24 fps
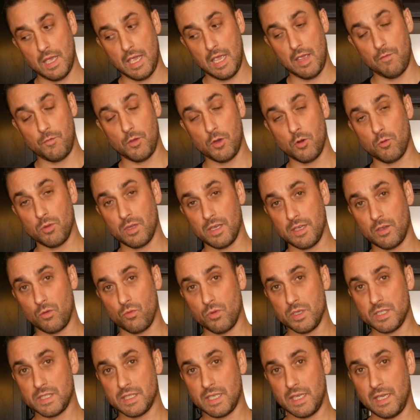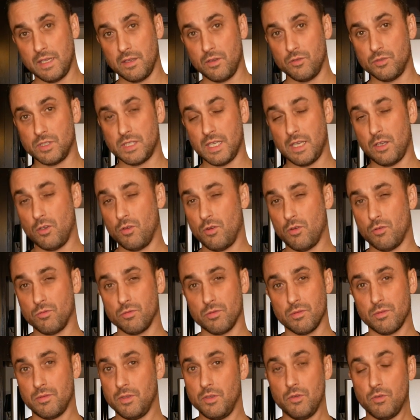If you don't like whiskey and you say
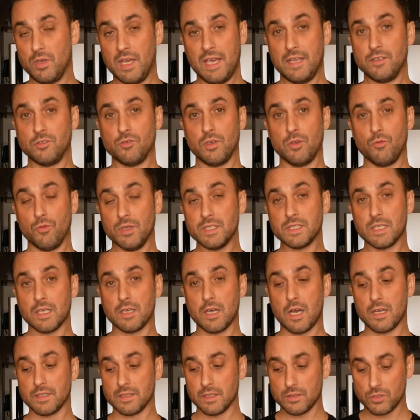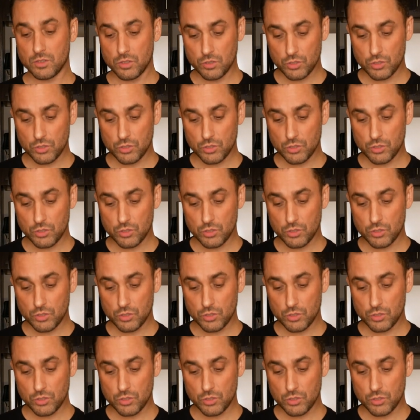you can't drink whiskey cocktails,